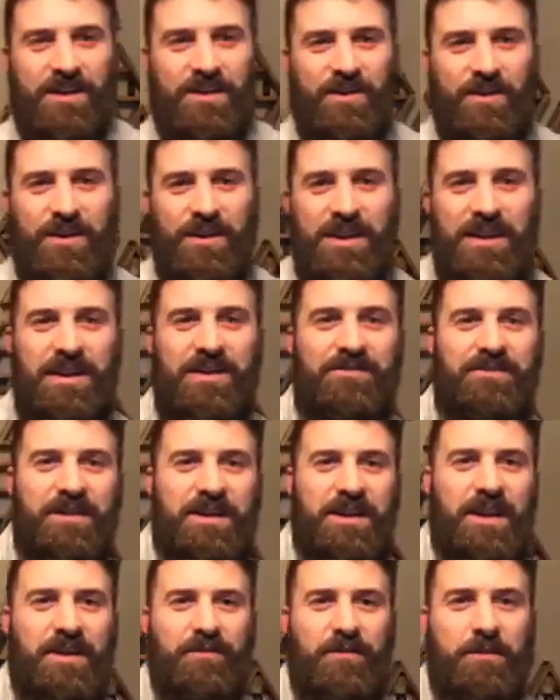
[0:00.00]
Good
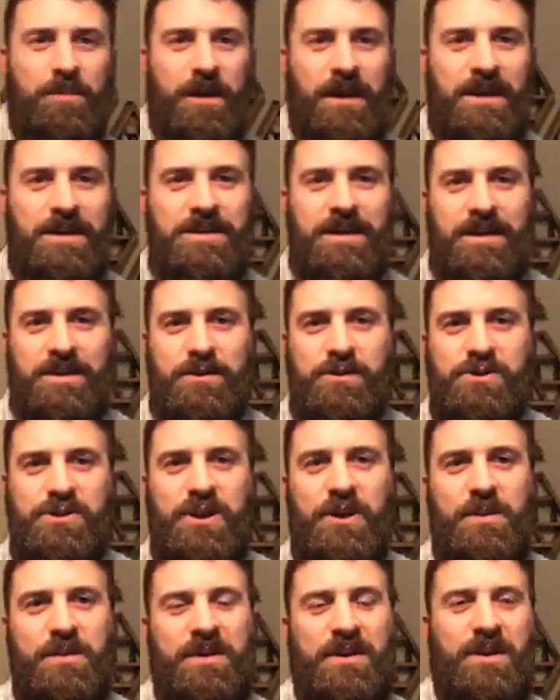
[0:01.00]
evening, everybody. Dr.
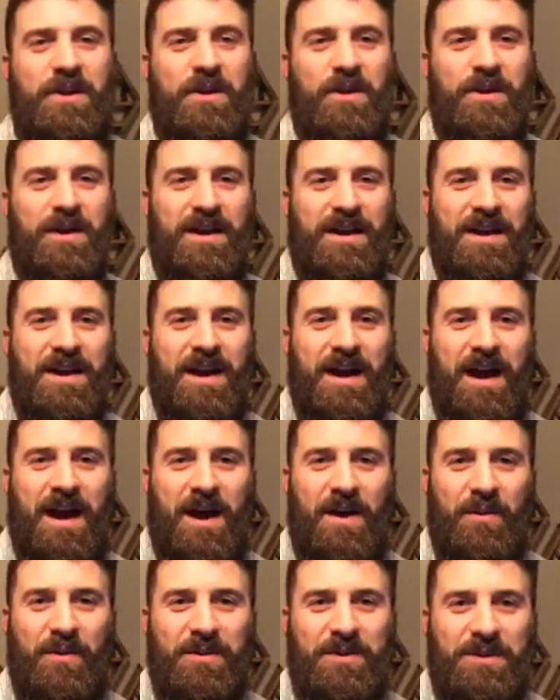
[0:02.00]
Jeremy here
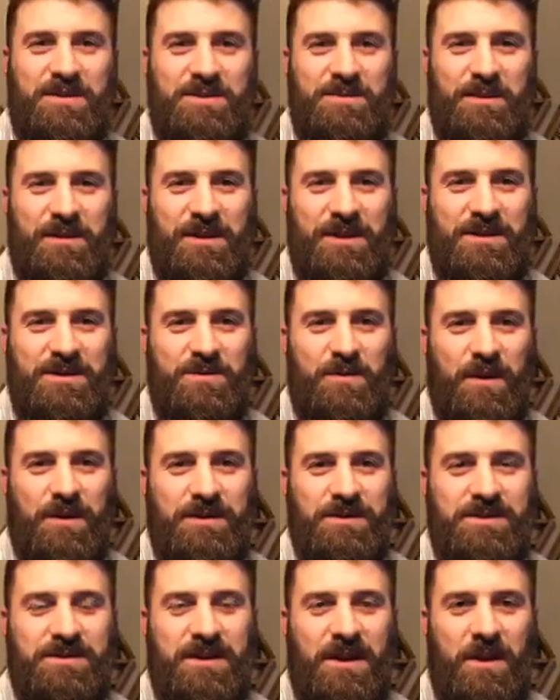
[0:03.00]
with Experience
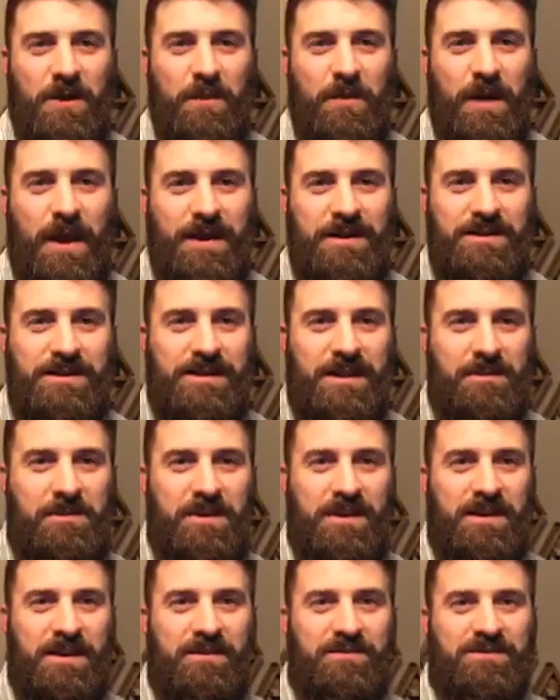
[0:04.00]
Wellness Chiropractic. I'm going
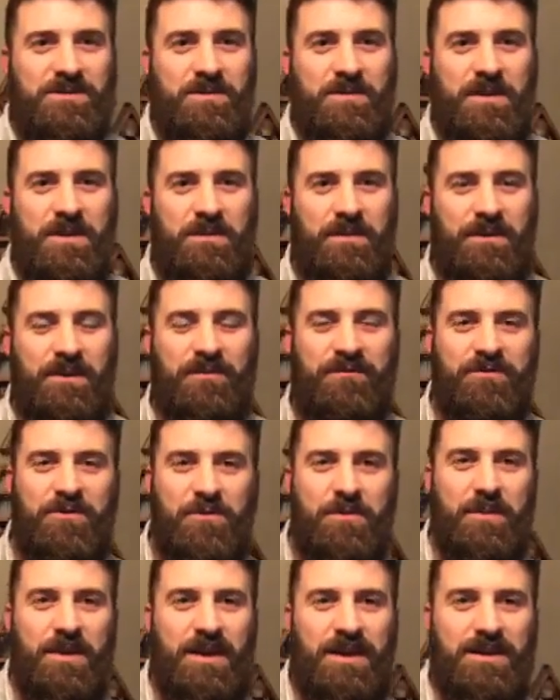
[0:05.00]
to give some people a few
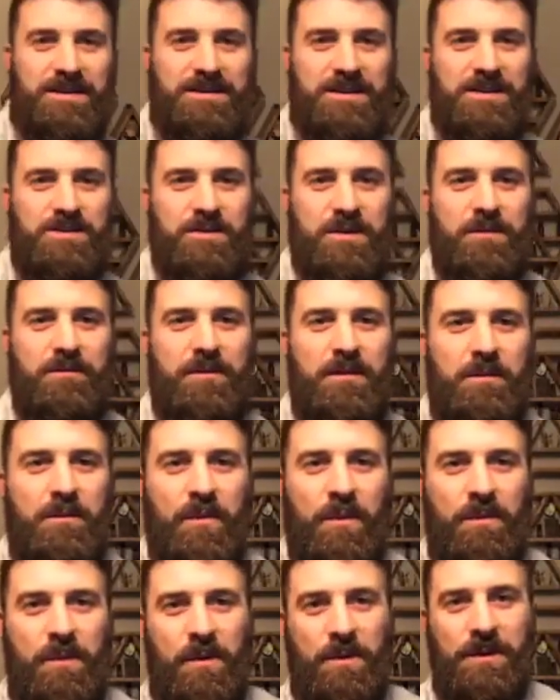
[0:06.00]
minutes as we've been
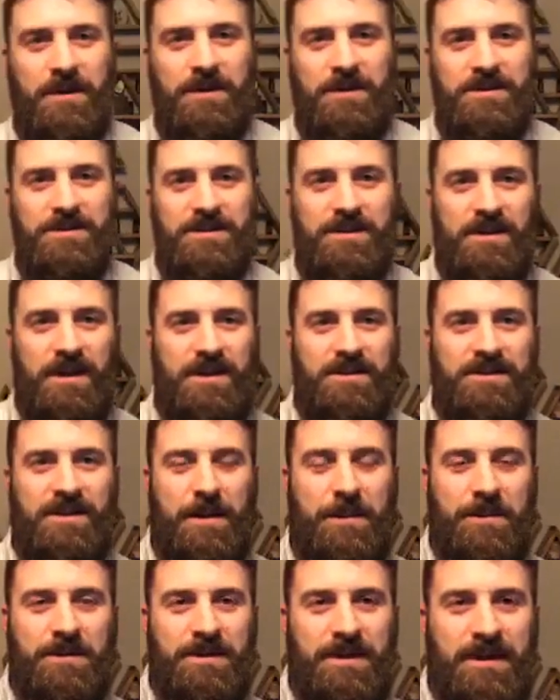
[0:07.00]
promoting this the last
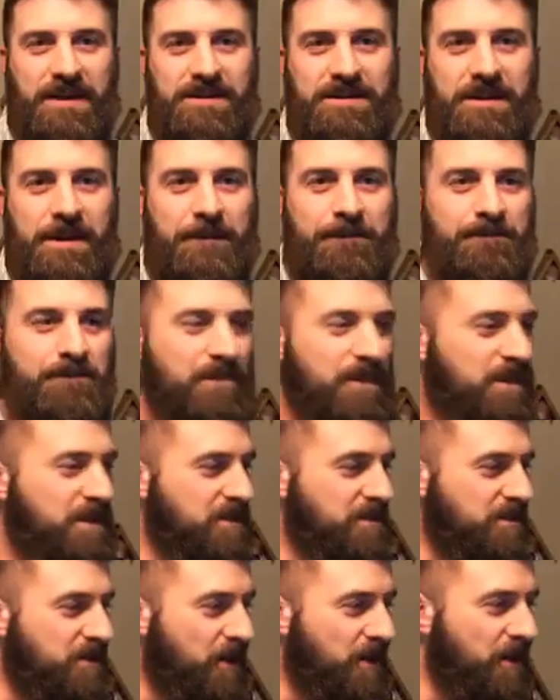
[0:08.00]
couple days to
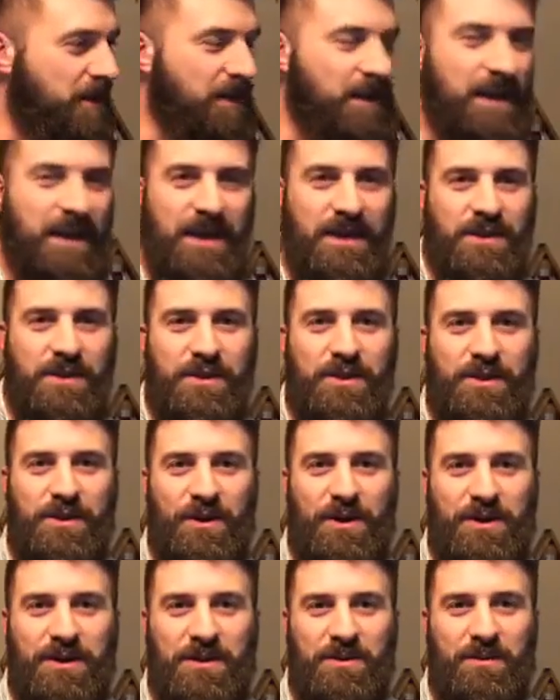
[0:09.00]
start at
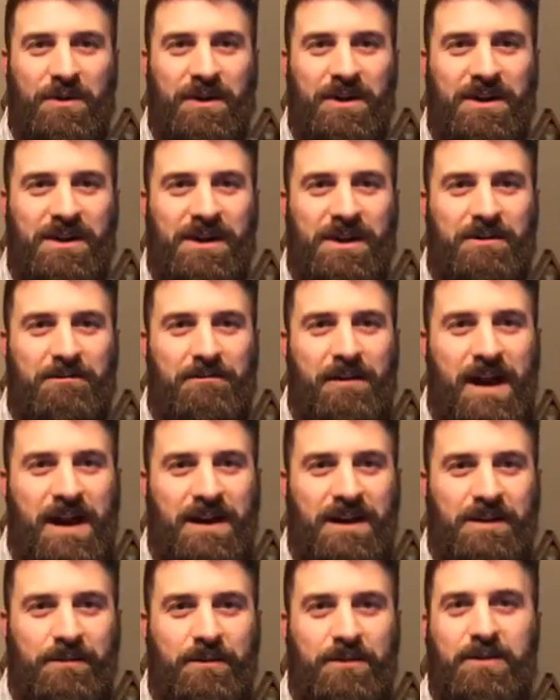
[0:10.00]
8:30. We're going to get
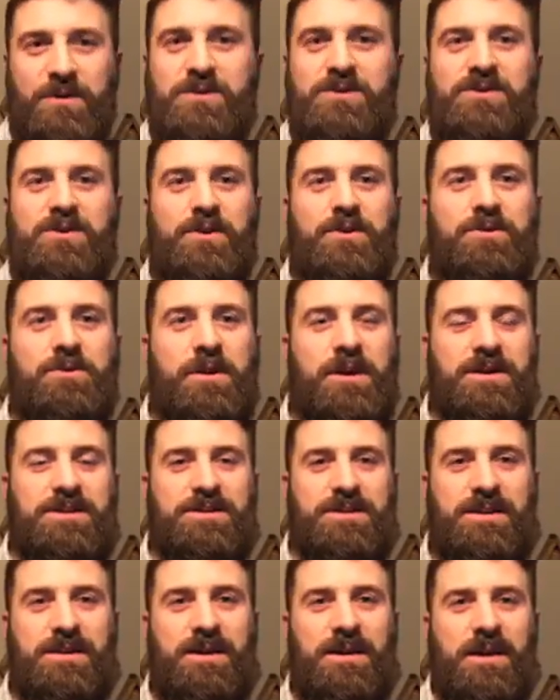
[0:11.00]
rocking with our Stir
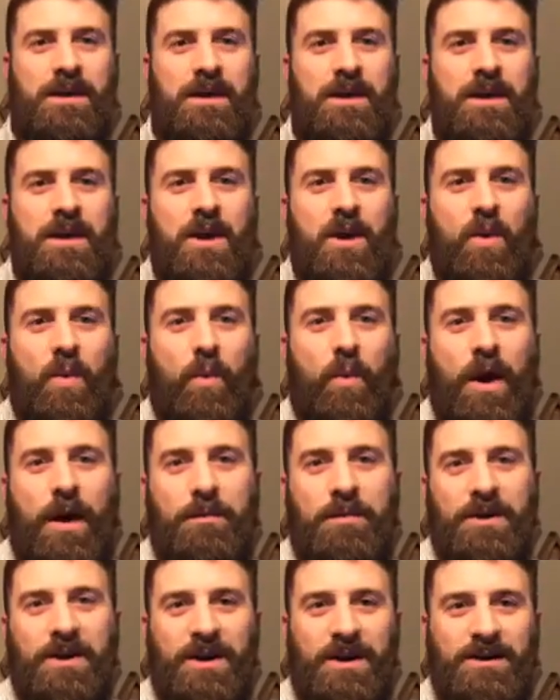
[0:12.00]
Crazy
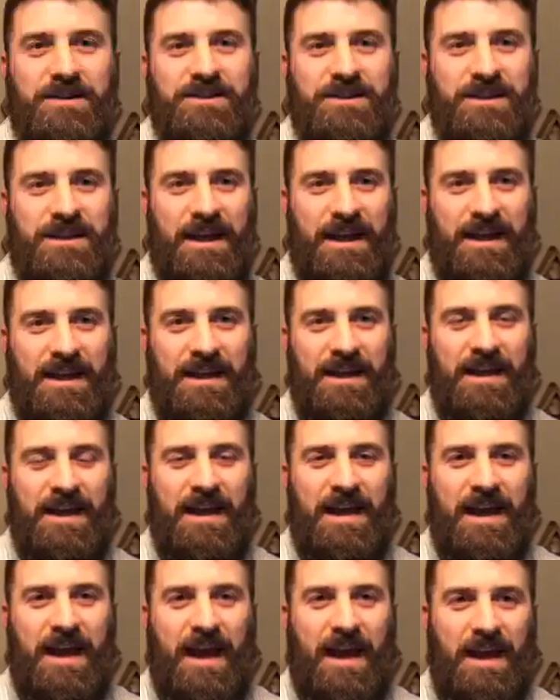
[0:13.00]
webinar tonight,
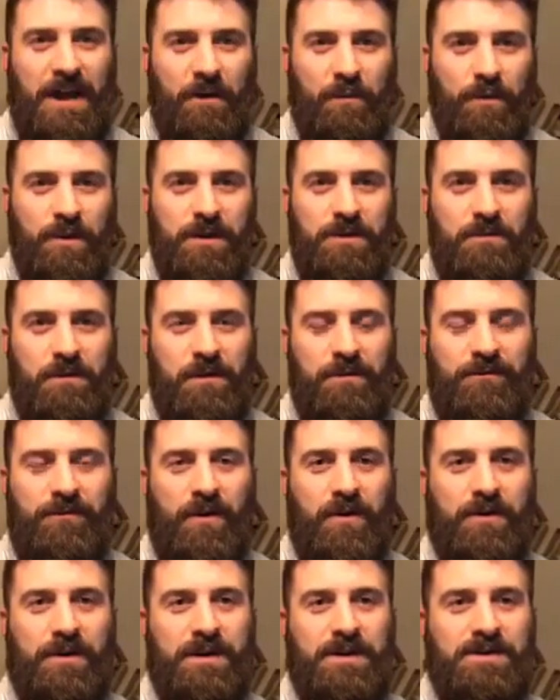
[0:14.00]
and I really want to
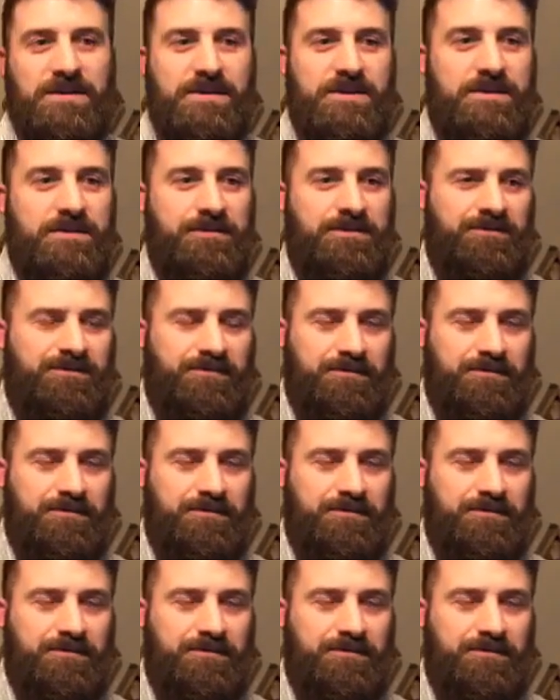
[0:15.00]
focus